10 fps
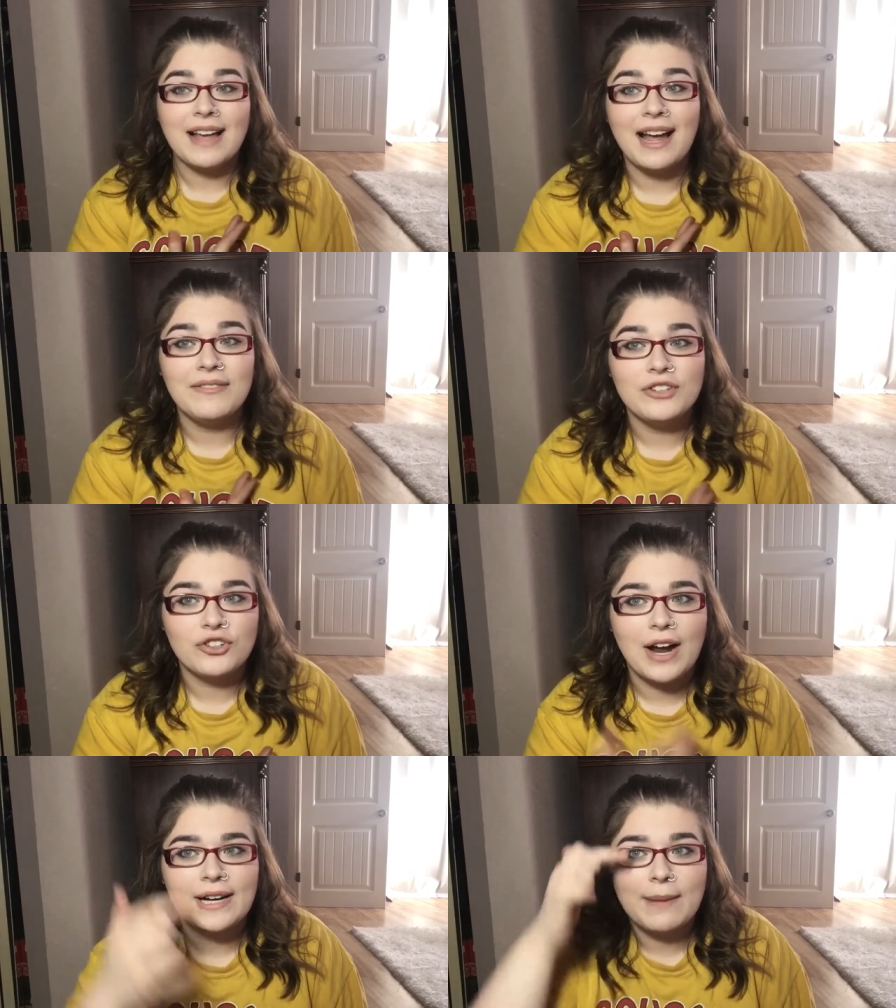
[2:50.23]
I haven't
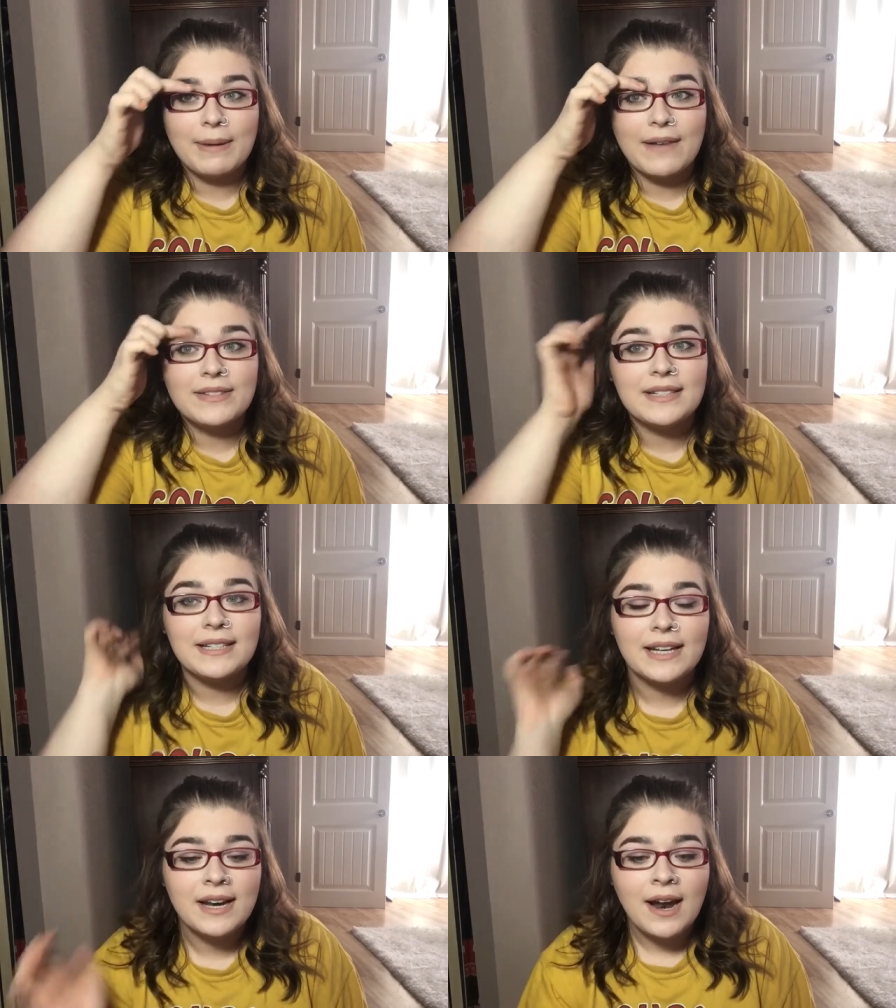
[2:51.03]
tried it, but I've
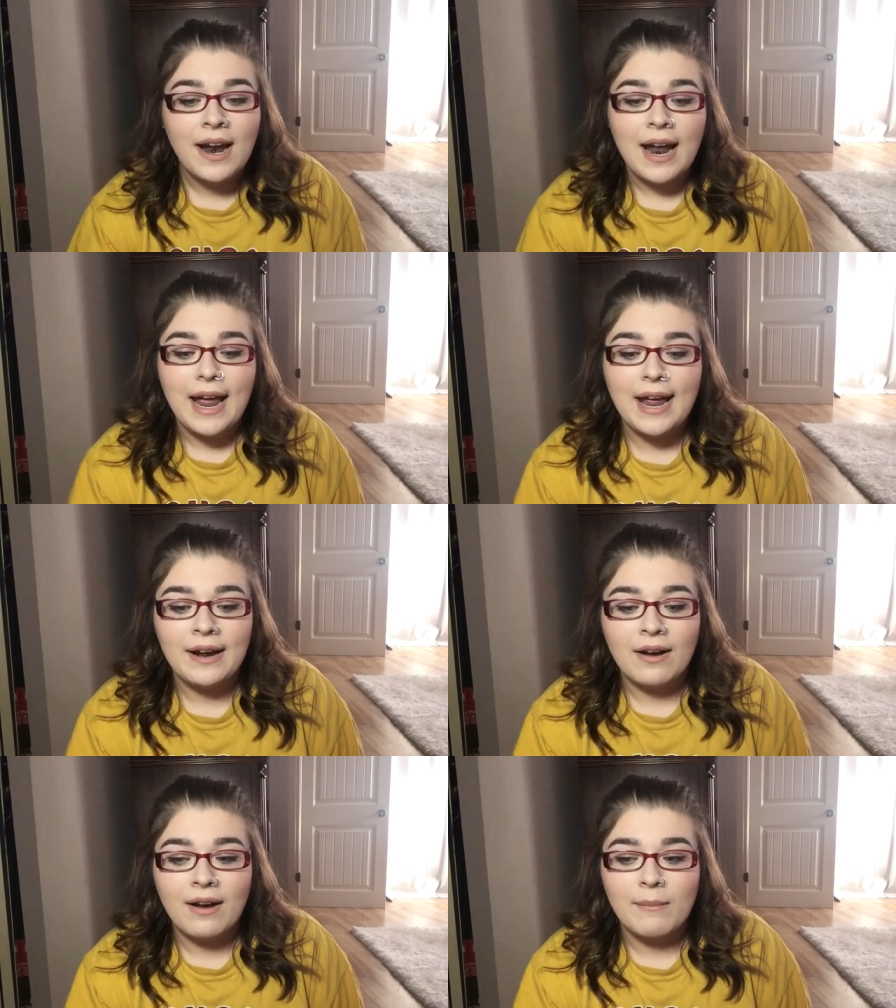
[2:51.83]
seen it,
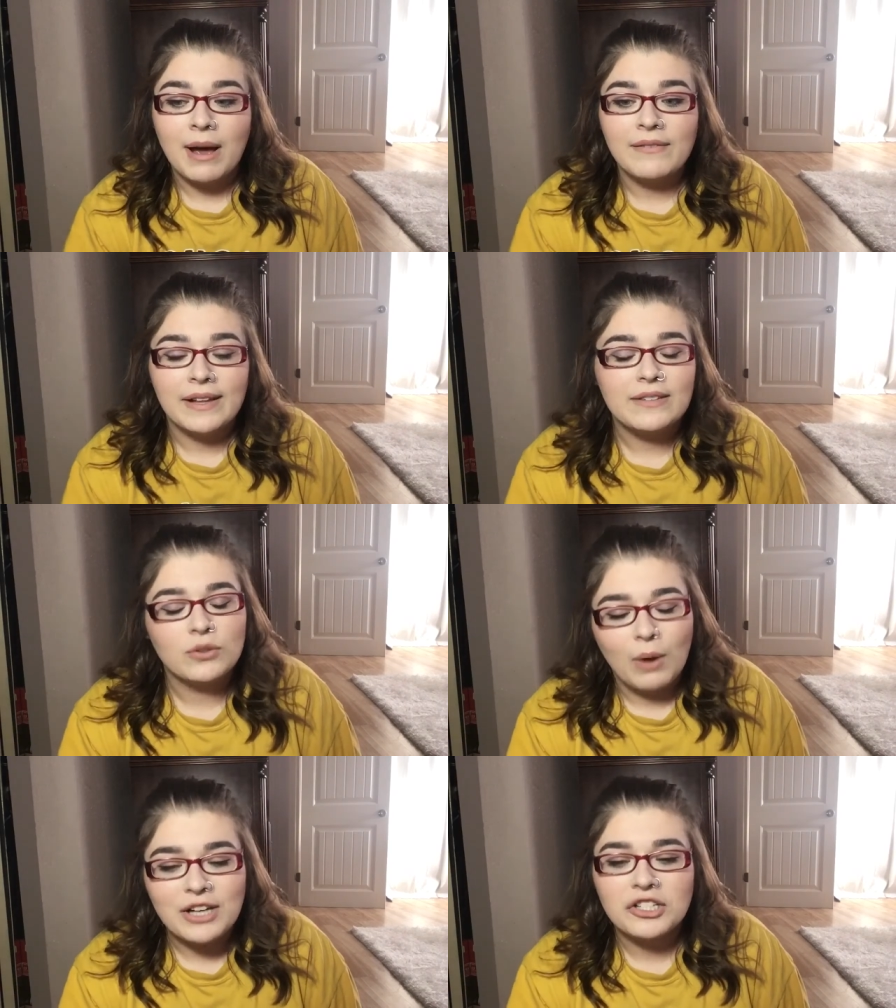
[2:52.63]
and I've like
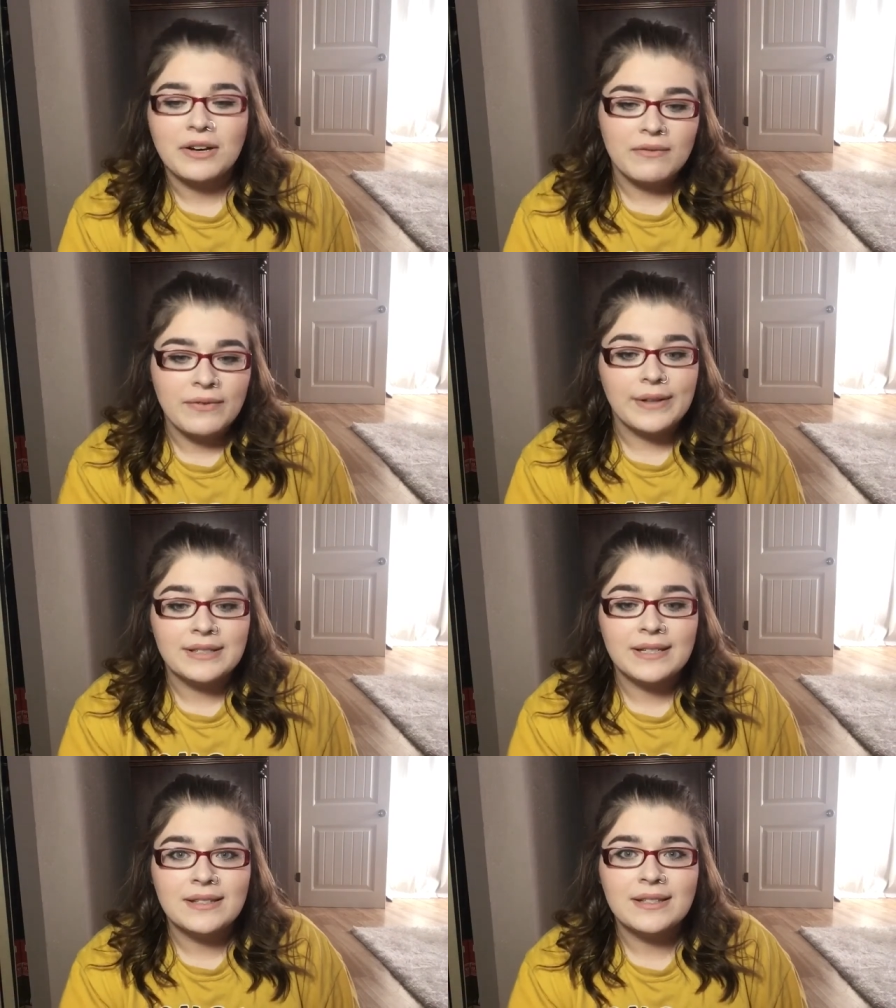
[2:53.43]
swatched it and felt
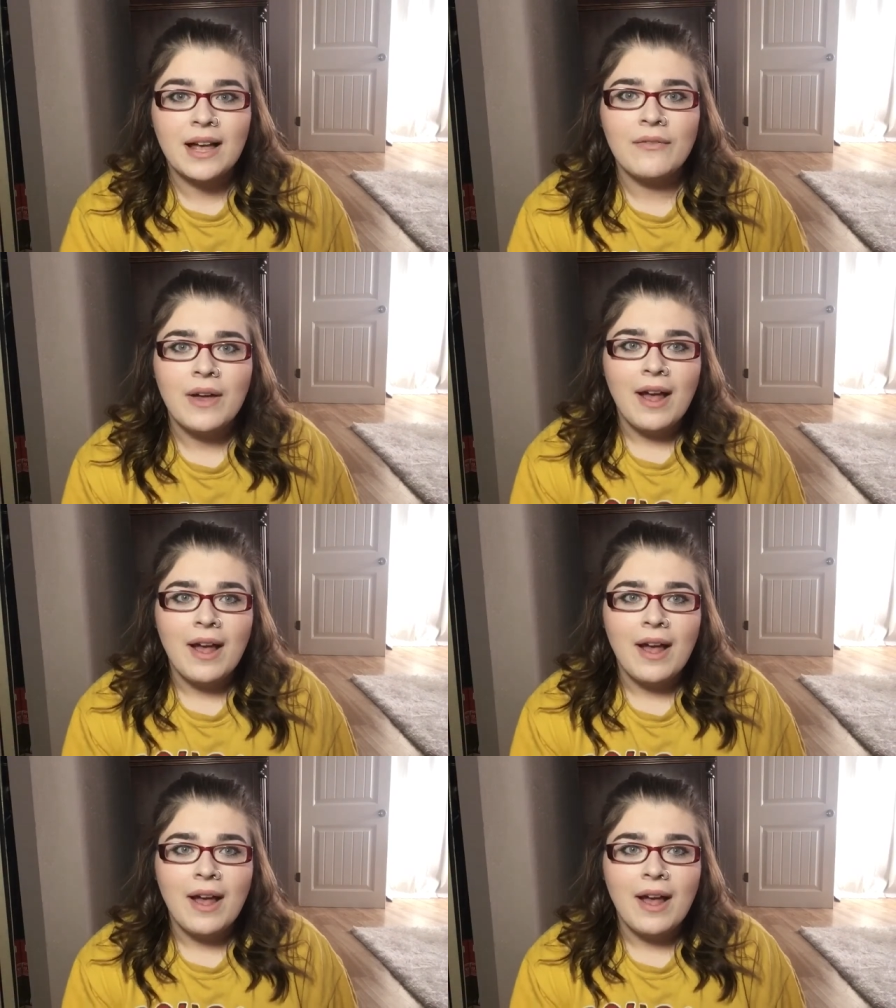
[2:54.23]
it and stuff,